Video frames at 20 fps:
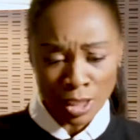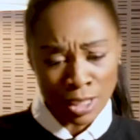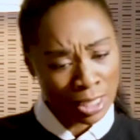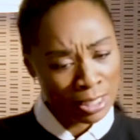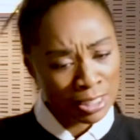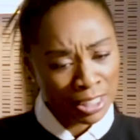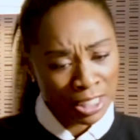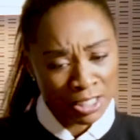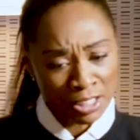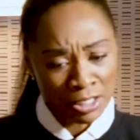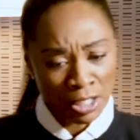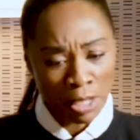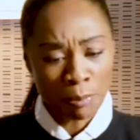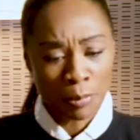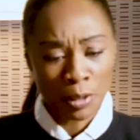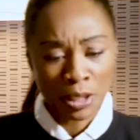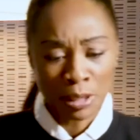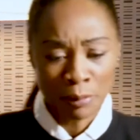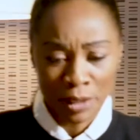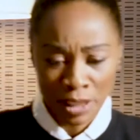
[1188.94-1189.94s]
I say this
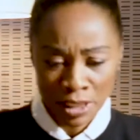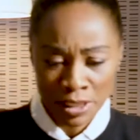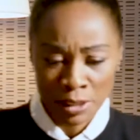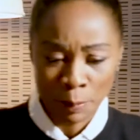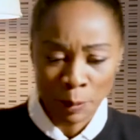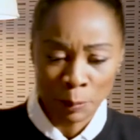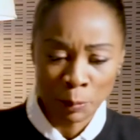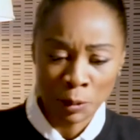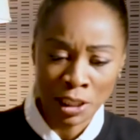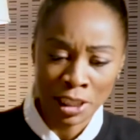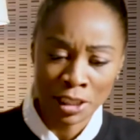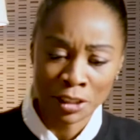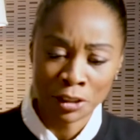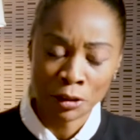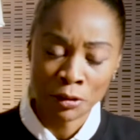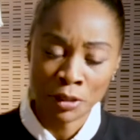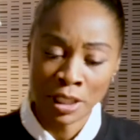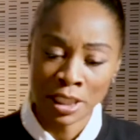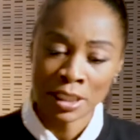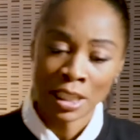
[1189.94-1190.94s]
humbly, but it's people like
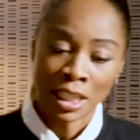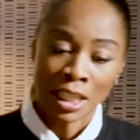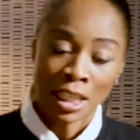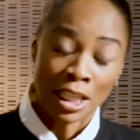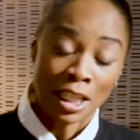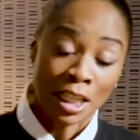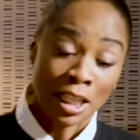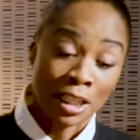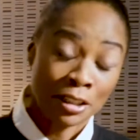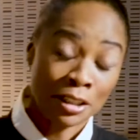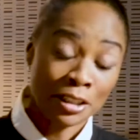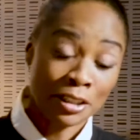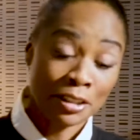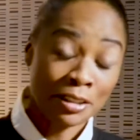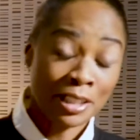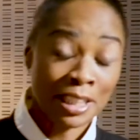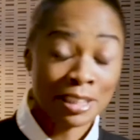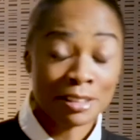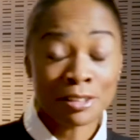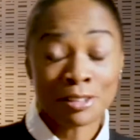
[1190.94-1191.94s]
you that
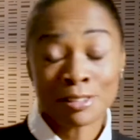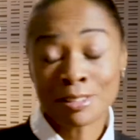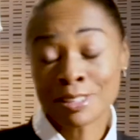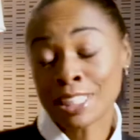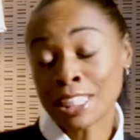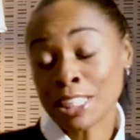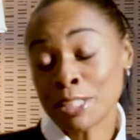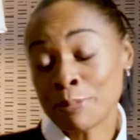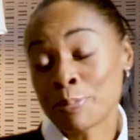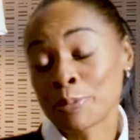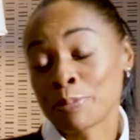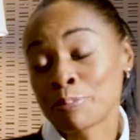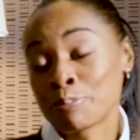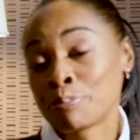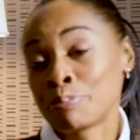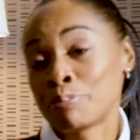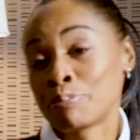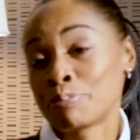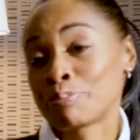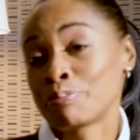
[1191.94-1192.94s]
keep
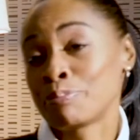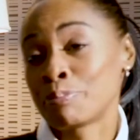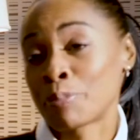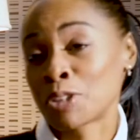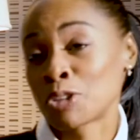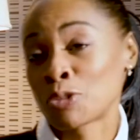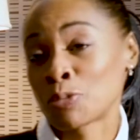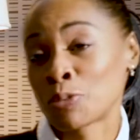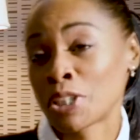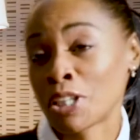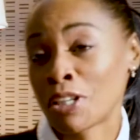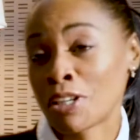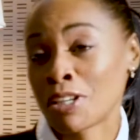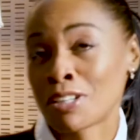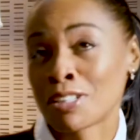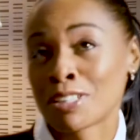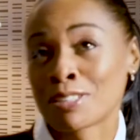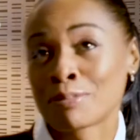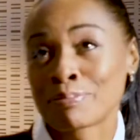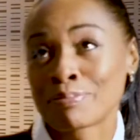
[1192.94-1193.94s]

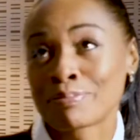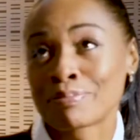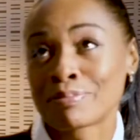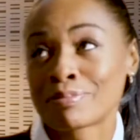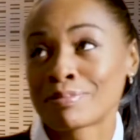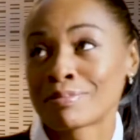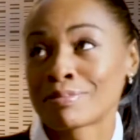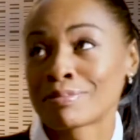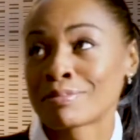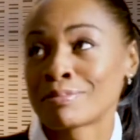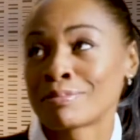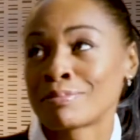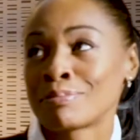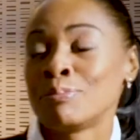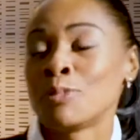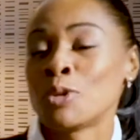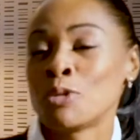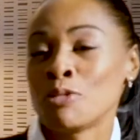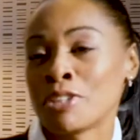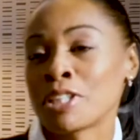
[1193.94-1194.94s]
Montreal
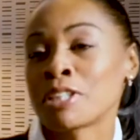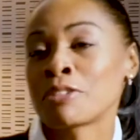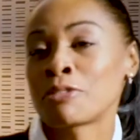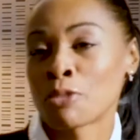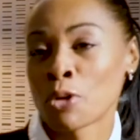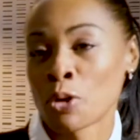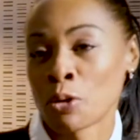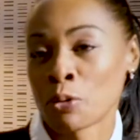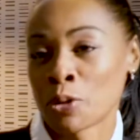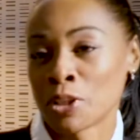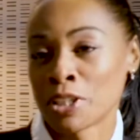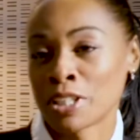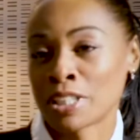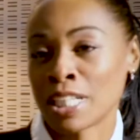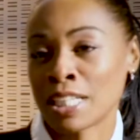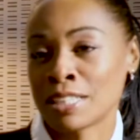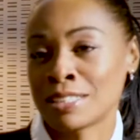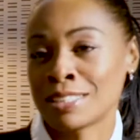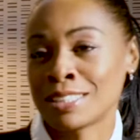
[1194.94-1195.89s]
moving forward and